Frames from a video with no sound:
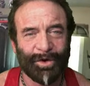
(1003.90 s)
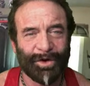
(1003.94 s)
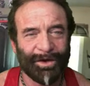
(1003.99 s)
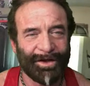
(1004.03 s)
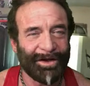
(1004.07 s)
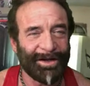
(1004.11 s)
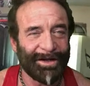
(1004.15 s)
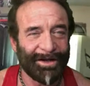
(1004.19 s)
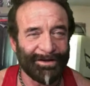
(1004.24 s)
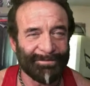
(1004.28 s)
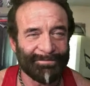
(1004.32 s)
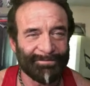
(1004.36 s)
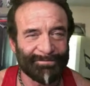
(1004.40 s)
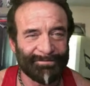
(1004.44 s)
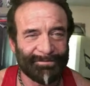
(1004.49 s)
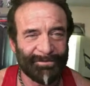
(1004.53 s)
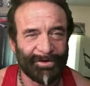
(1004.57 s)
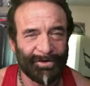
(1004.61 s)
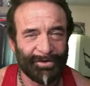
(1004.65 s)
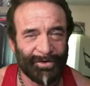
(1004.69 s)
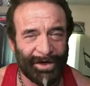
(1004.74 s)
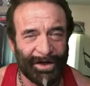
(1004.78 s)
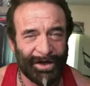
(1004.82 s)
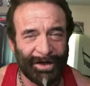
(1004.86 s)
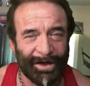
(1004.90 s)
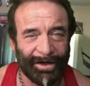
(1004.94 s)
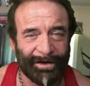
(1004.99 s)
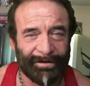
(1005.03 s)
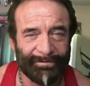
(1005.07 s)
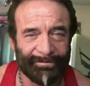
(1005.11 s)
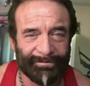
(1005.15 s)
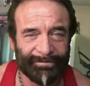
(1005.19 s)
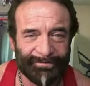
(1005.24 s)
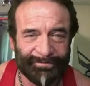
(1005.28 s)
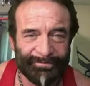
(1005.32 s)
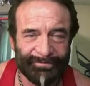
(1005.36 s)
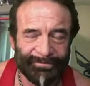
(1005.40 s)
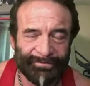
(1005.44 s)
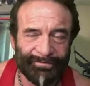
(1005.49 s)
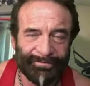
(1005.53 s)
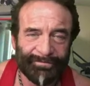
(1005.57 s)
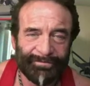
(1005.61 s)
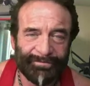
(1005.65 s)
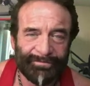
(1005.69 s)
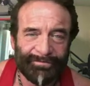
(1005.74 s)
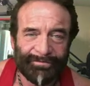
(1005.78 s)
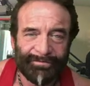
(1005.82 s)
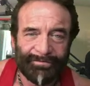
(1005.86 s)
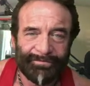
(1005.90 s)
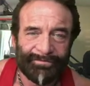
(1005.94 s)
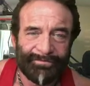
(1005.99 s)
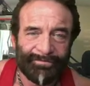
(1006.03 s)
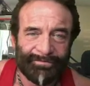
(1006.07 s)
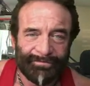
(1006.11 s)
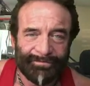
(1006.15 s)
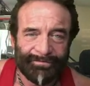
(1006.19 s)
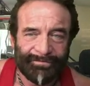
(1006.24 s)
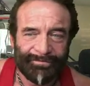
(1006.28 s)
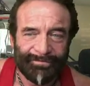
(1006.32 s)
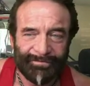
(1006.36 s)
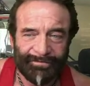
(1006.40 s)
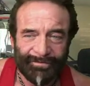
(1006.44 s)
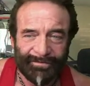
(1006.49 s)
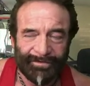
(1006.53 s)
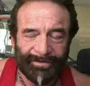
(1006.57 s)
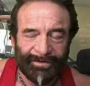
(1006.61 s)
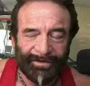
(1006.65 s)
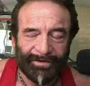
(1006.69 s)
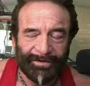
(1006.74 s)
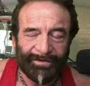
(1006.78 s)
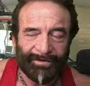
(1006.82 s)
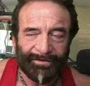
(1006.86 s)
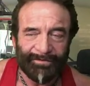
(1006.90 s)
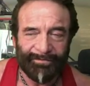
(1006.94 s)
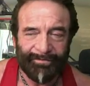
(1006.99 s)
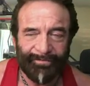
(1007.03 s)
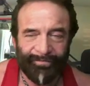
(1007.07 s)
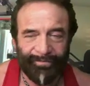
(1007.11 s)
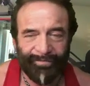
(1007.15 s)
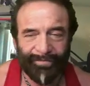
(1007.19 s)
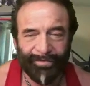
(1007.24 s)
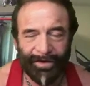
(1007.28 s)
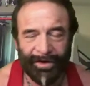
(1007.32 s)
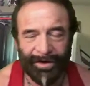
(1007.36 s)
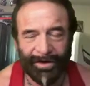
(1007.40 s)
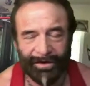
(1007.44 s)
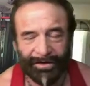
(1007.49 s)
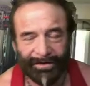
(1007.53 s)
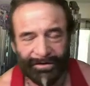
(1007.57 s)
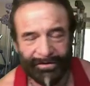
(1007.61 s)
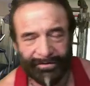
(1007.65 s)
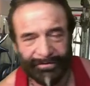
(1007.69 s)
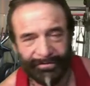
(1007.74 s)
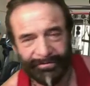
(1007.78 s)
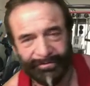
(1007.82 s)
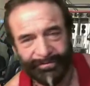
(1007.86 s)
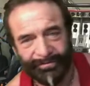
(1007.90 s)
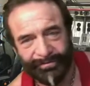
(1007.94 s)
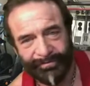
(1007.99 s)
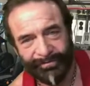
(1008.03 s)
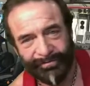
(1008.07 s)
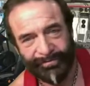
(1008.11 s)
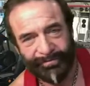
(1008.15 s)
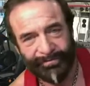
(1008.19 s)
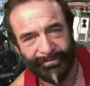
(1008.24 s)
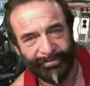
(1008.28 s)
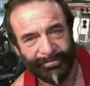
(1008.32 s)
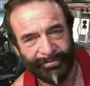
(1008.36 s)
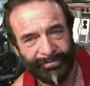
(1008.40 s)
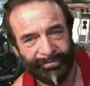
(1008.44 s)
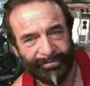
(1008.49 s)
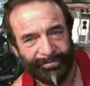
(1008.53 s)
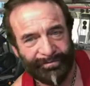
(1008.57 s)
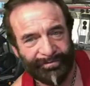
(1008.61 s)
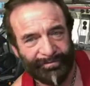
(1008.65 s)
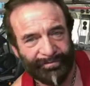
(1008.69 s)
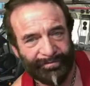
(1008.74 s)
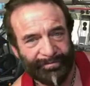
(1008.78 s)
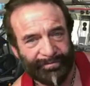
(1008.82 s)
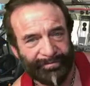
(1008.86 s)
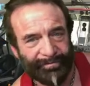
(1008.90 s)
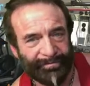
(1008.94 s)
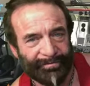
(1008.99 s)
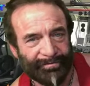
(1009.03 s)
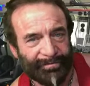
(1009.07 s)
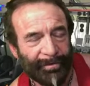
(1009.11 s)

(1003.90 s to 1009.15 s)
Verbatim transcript: right. really, if you're if you were truly a man of value, they're not going to leave for the most part.